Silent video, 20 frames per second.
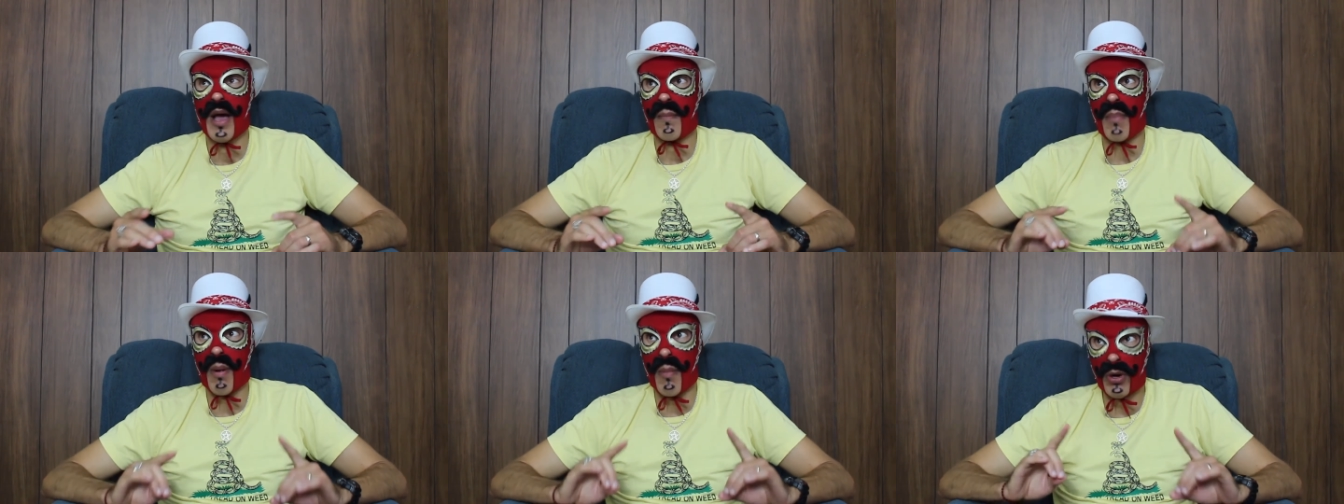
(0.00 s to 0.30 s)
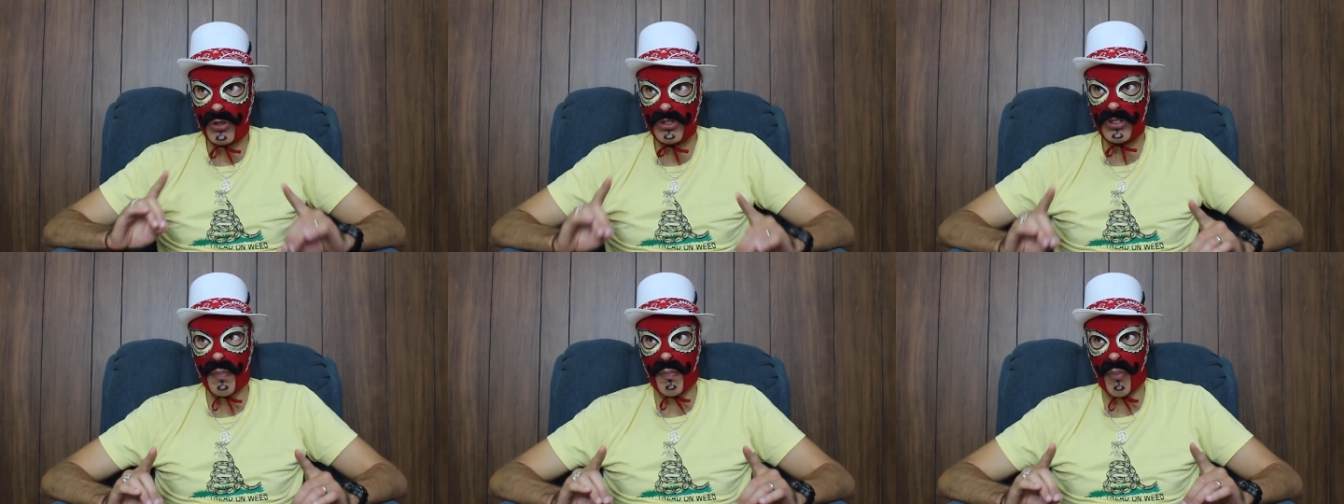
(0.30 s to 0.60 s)
but
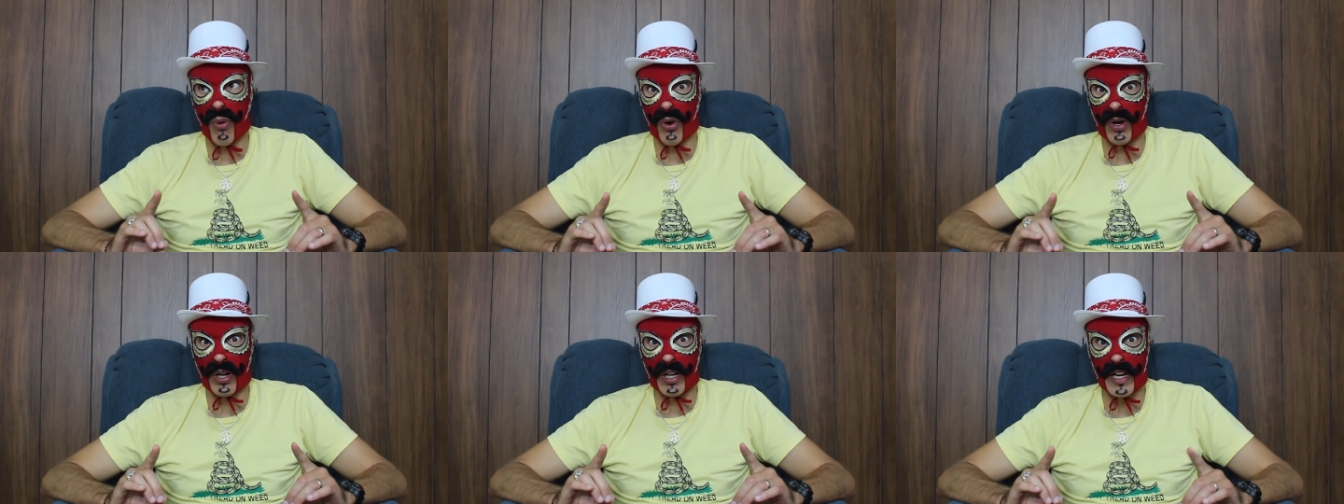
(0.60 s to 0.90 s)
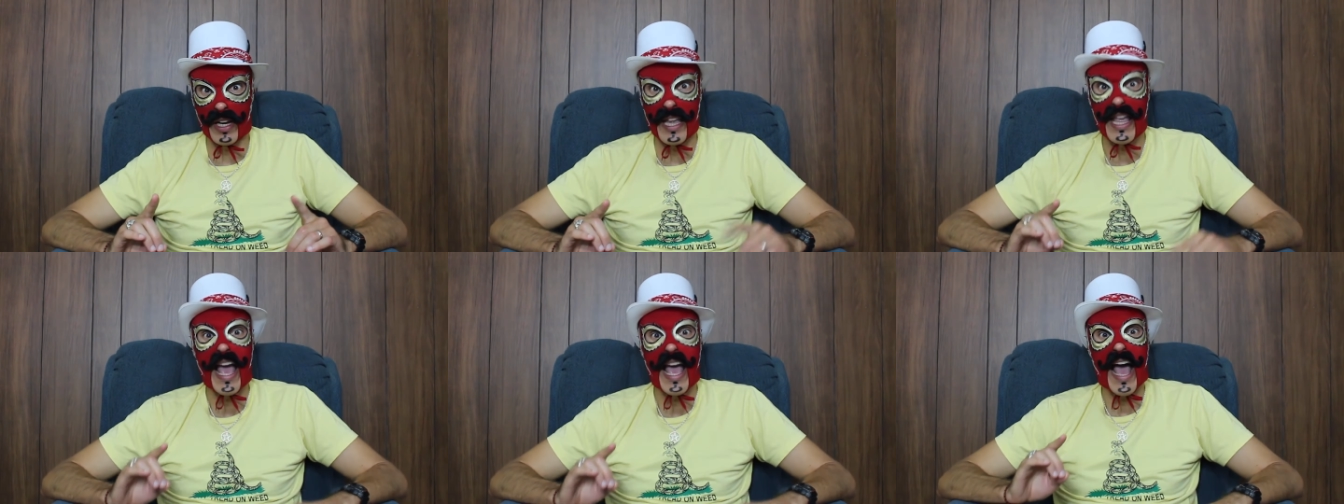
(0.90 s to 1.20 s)
most
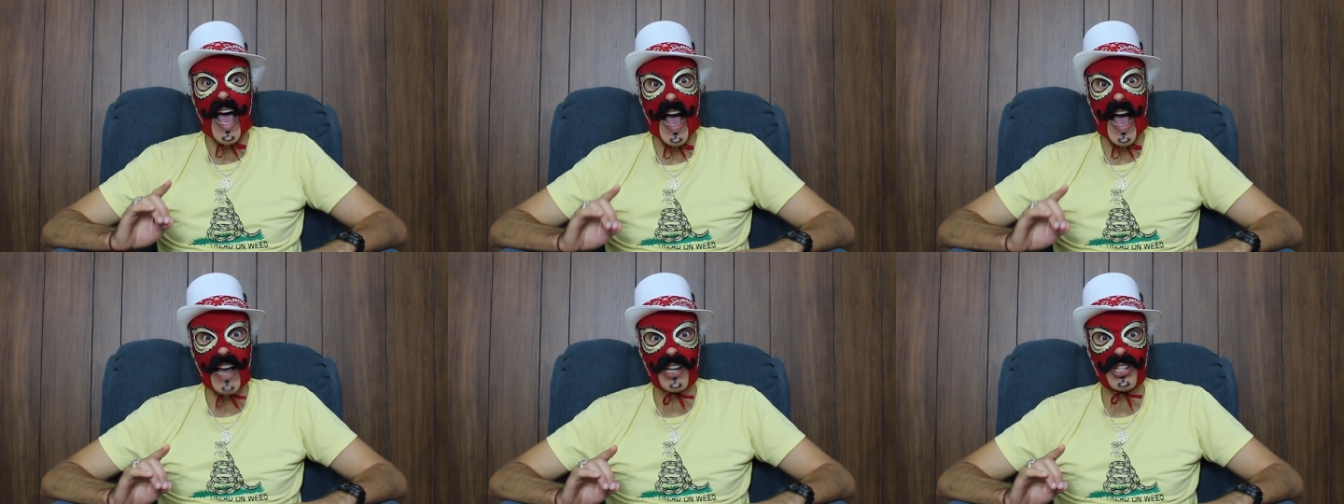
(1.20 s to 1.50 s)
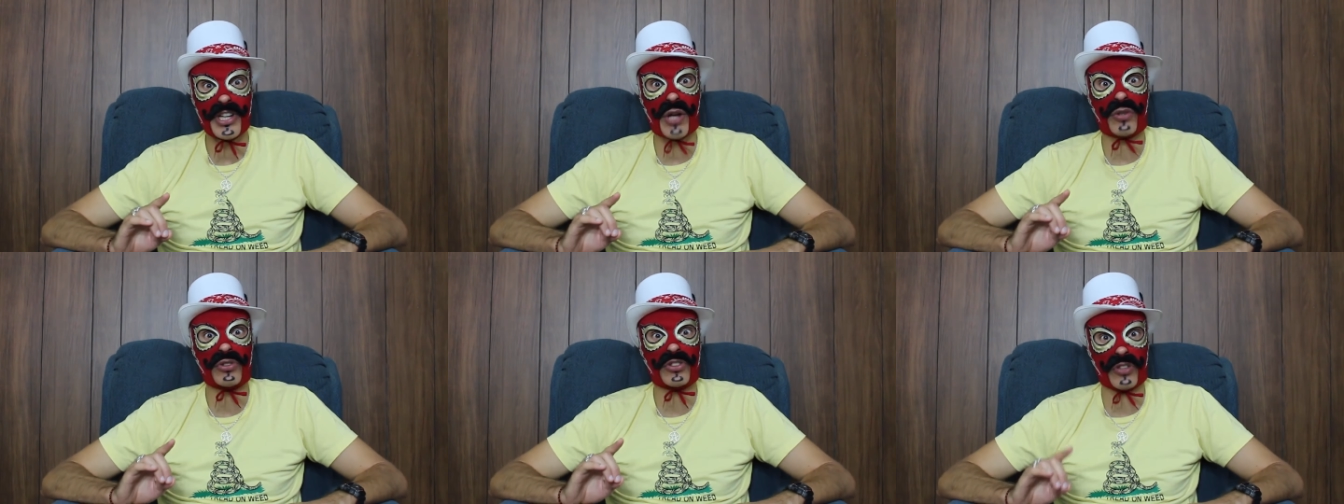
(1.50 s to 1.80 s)
importantly,
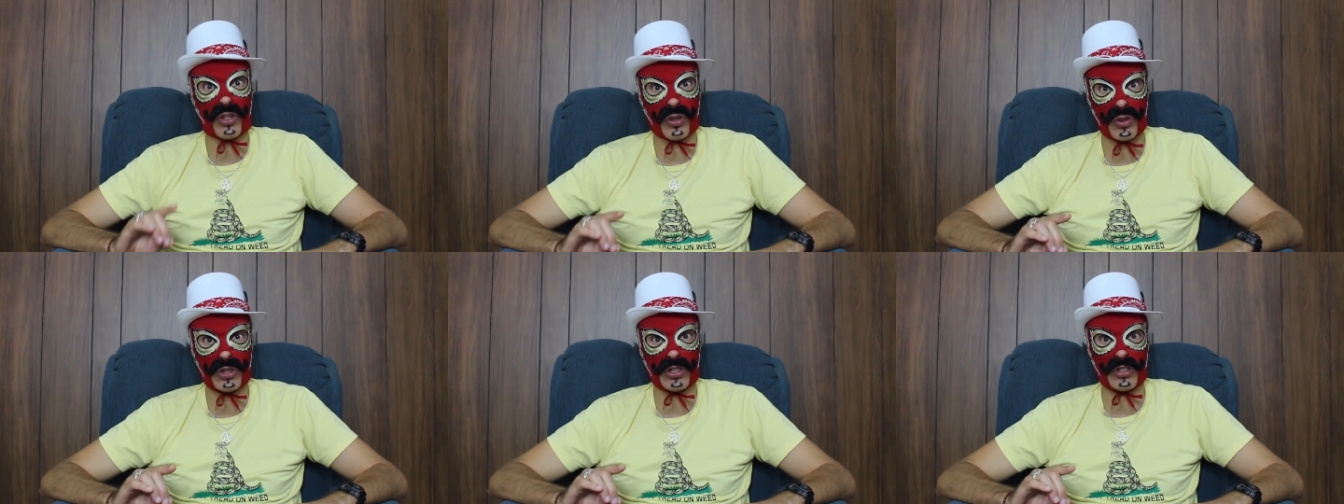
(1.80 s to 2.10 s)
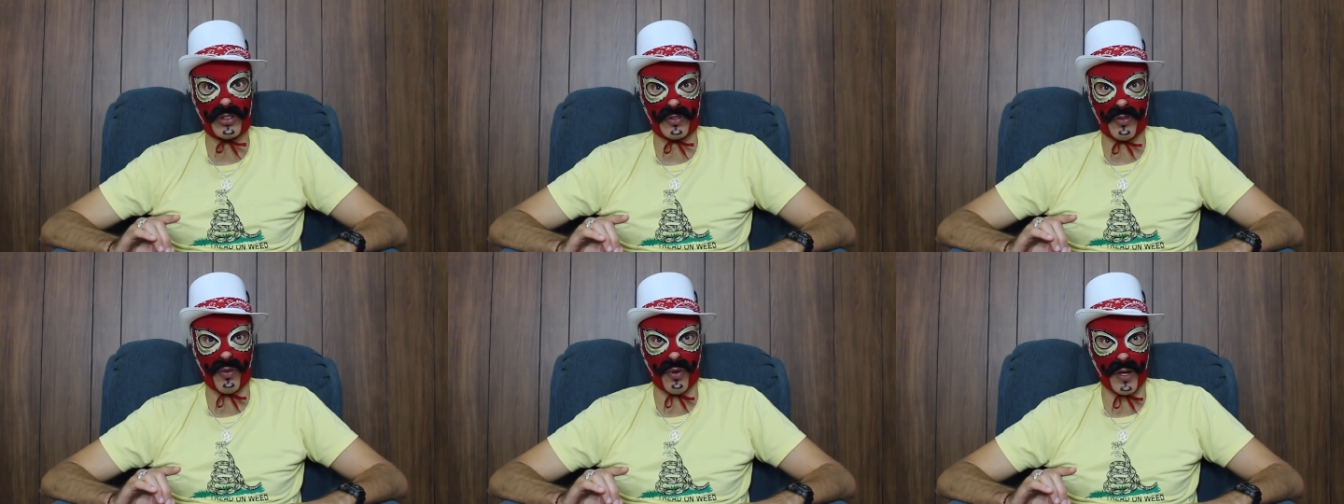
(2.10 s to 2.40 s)
hash out
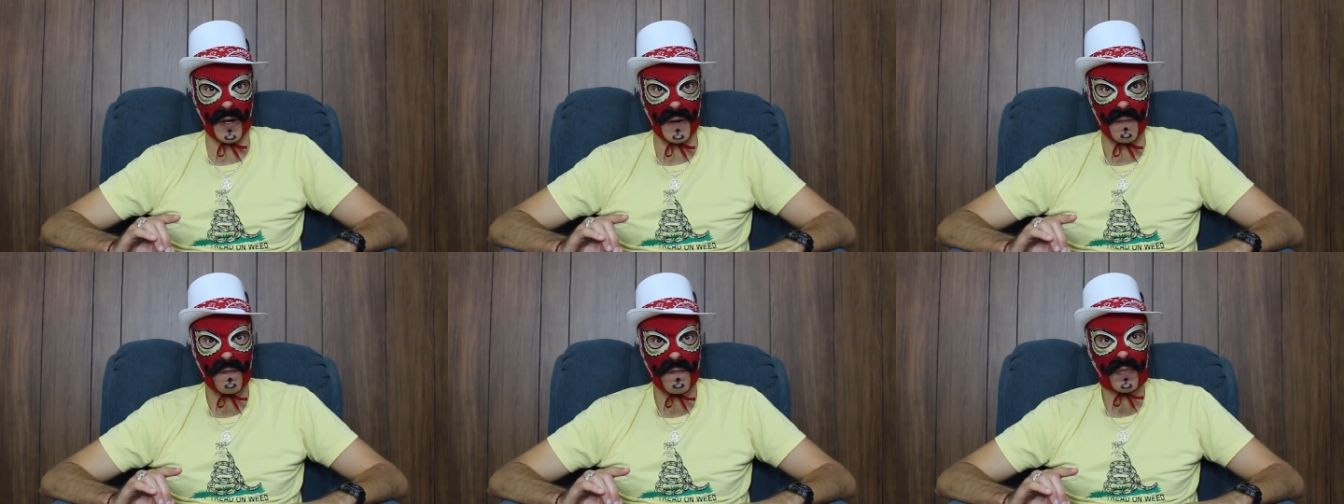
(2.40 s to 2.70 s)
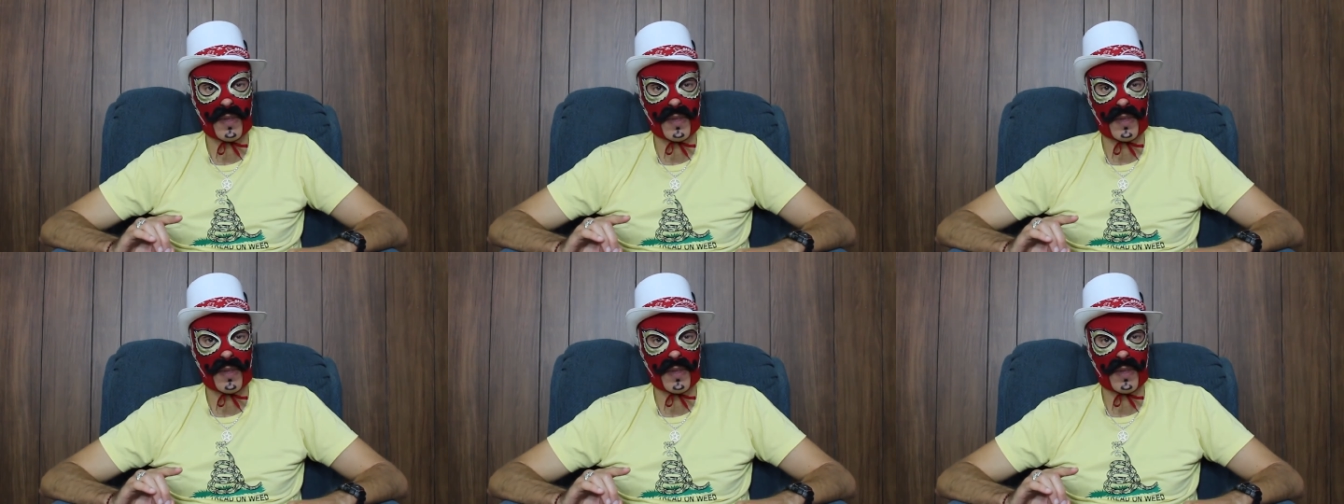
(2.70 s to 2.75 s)
solutions for it.